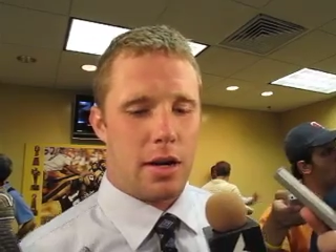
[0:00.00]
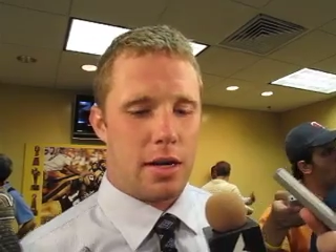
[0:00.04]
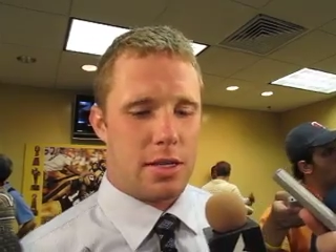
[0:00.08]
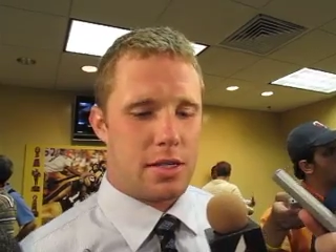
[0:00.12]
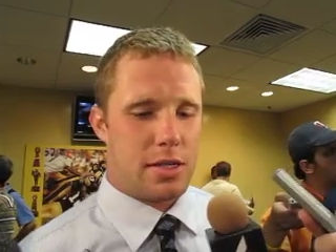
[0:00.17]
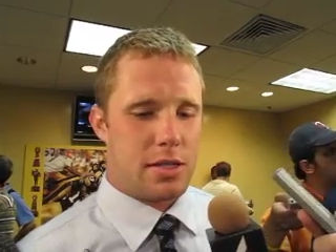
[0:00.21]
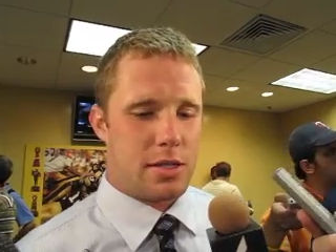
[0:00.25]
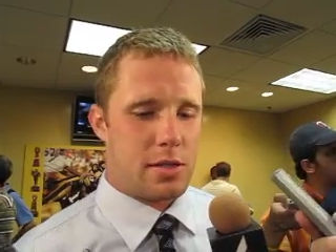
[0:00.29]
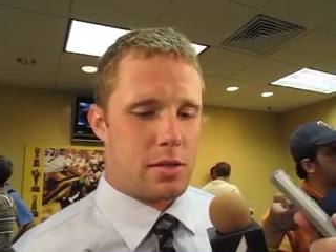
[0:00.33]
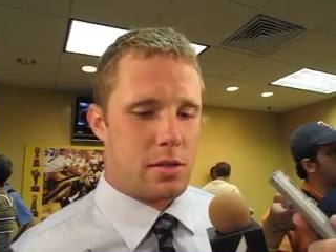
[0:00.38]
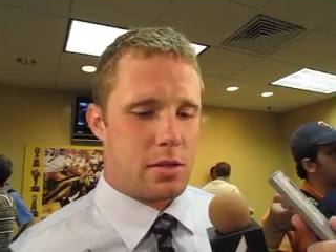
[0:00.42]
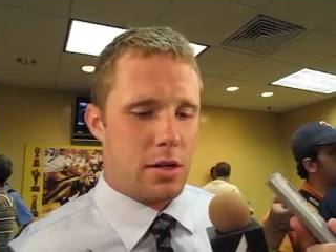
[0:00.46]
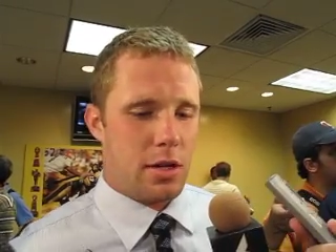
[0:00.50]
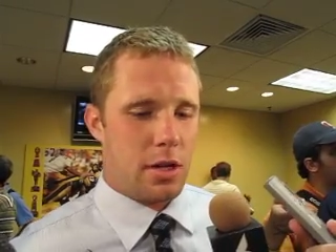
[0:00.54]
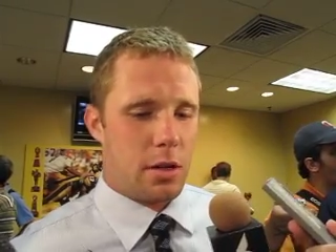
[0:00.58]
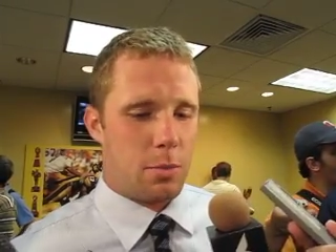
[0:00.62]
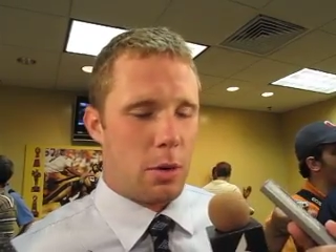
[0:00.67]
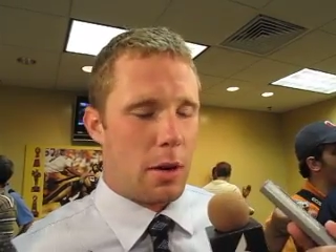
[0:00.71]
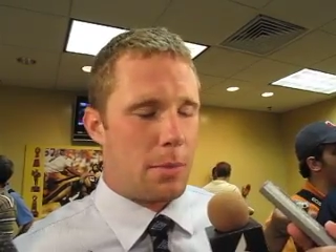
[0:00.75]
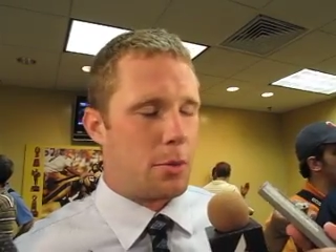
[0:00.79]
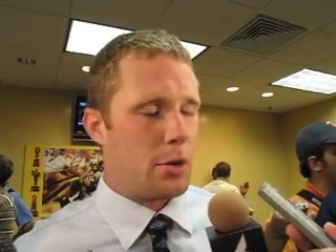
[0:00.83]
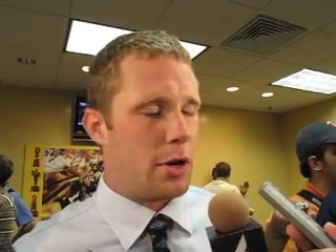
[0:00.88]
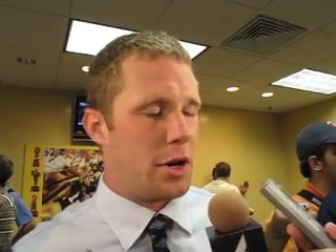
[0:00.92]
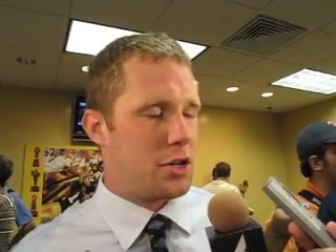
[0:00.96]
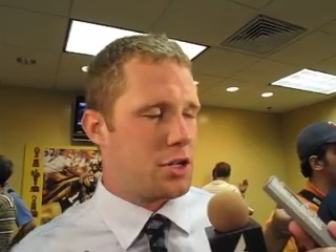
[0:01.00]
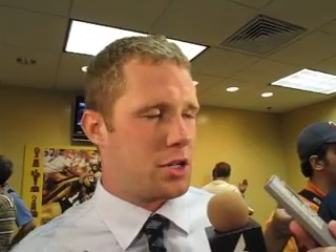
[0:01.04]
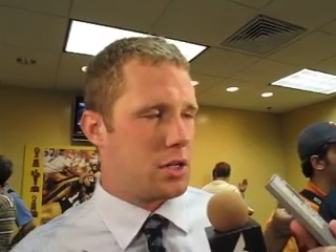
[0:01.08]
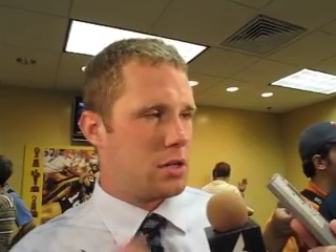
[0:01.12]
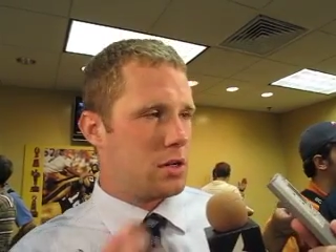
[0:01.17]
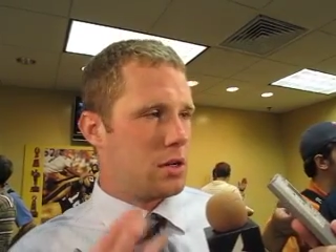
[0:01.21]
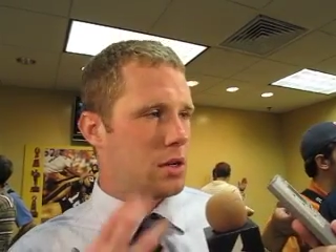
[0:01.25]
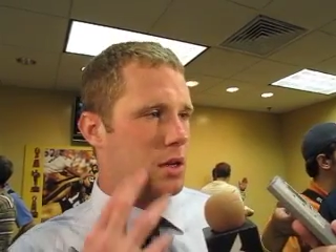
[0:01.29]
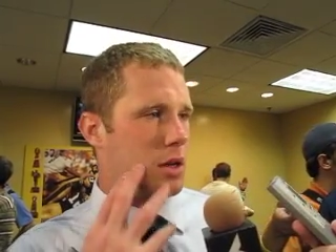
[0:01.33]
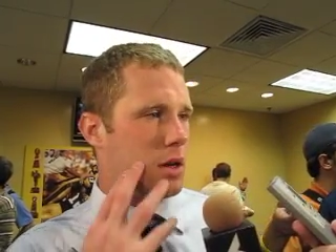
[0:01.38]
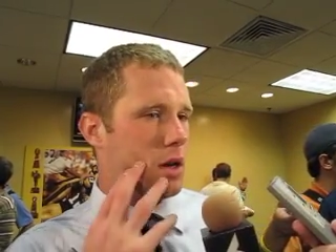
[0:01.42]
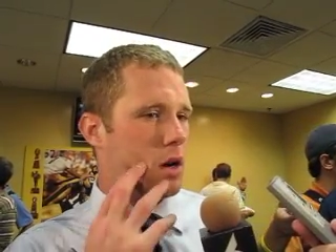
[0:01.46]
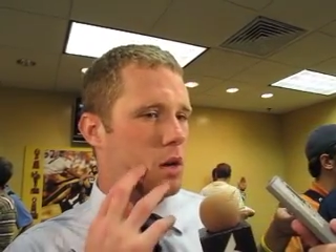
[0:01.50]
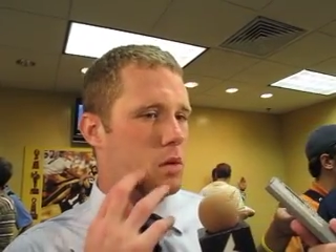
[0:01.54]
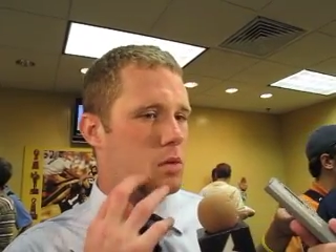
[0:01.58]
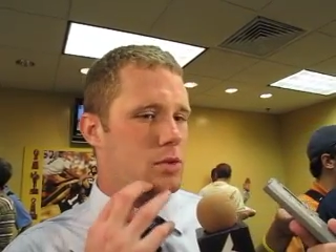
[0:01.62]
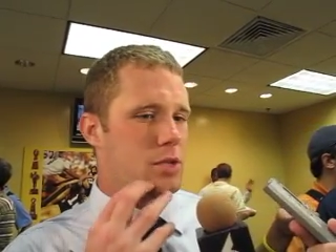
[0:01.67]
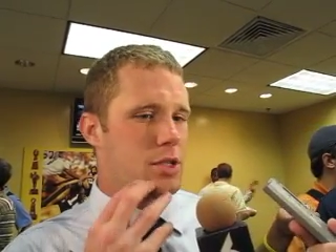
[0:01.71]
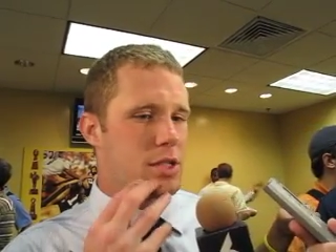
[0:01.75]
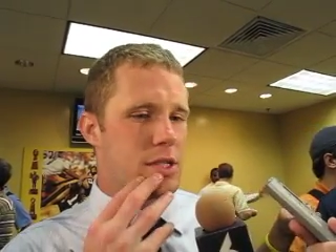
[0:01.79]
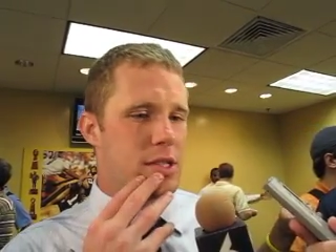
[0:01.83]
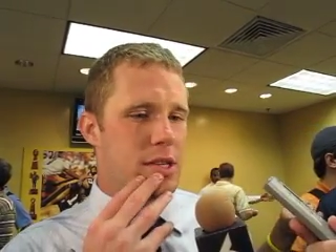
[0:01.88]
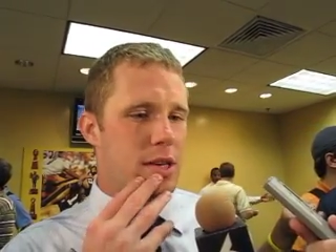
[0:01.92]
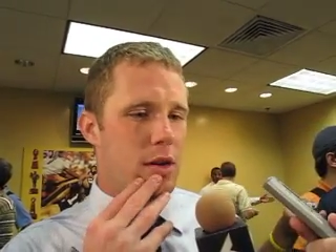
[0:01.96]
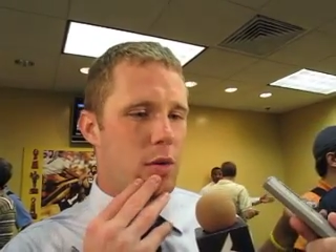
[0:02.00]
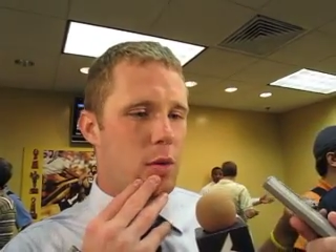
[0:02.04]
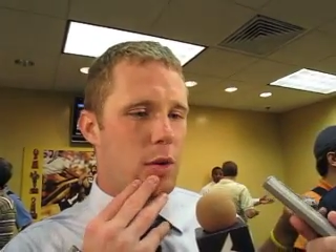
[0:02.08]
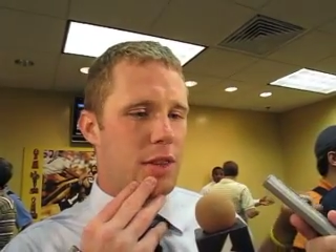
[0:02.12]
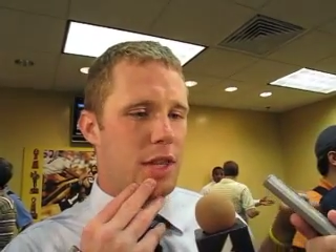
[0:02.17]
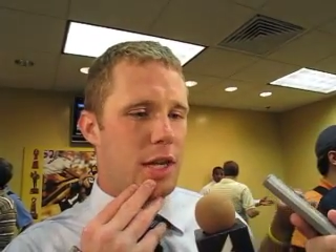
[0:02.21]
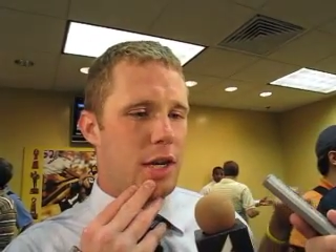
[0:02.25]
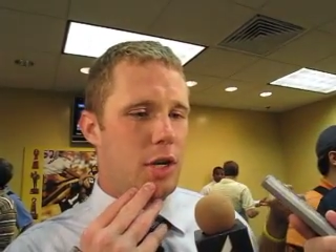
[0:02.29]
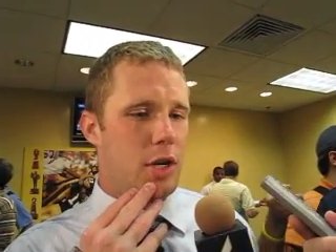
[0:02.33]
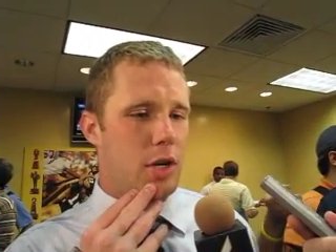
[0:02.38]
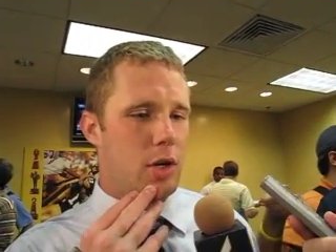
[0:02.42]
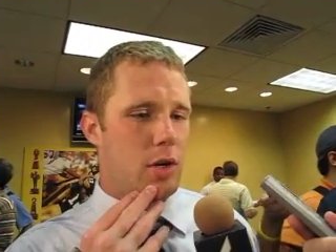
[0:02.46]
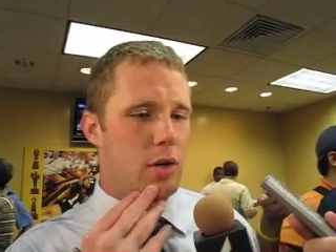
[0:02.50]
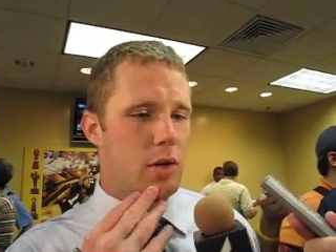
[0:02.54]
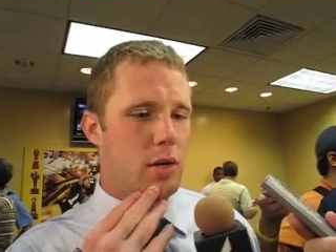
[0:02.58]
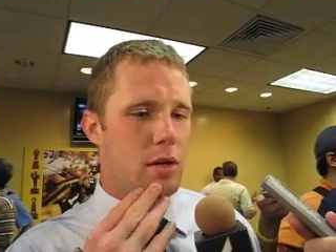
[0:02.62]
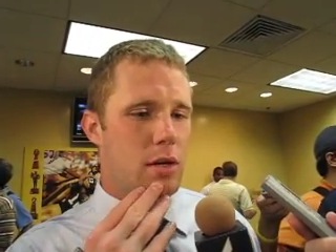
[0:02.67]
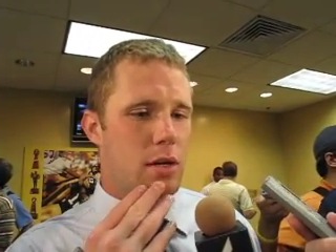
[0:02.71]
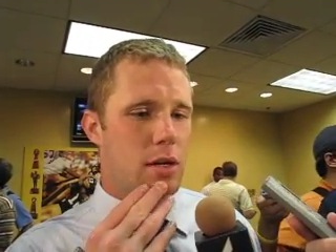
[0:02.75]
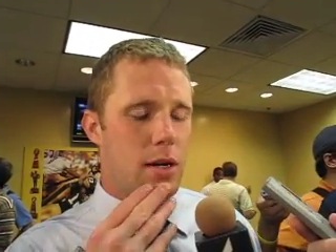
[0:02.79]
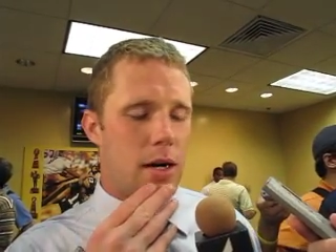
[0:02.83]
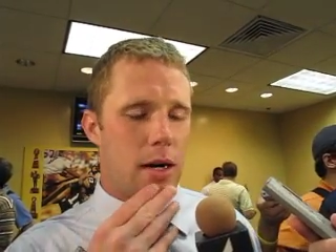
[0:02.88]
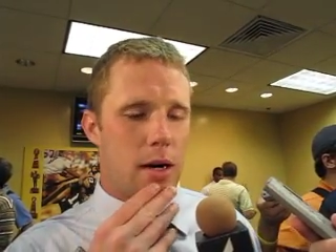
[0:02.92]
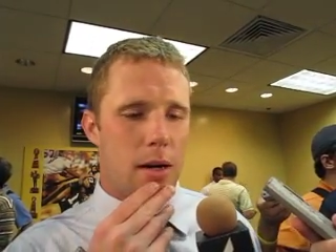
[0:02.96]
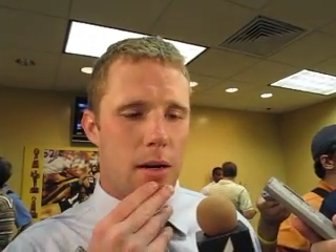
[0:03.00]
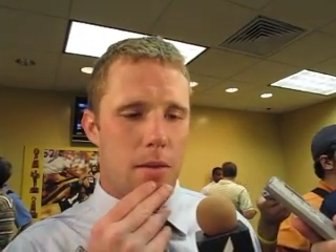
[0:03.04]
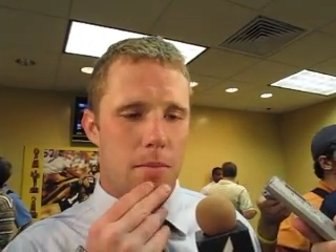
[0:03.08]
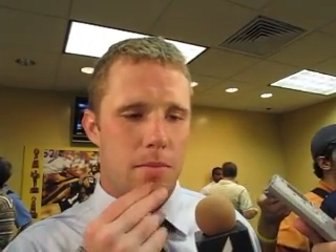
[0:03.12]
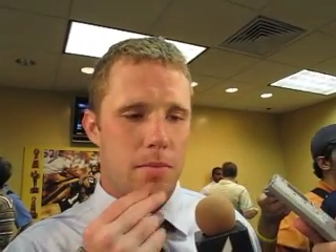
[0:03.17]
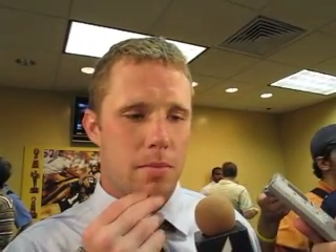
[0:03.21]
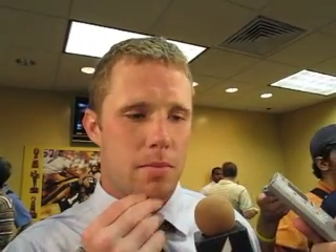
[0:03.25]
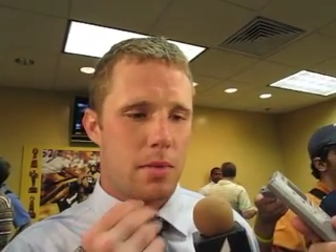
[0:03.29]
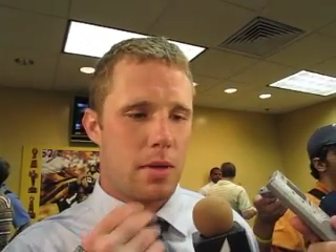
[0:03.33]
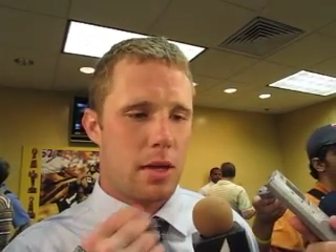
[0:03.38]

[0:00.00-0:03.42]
It's just you know preparation. You know, just seeing what they do, um,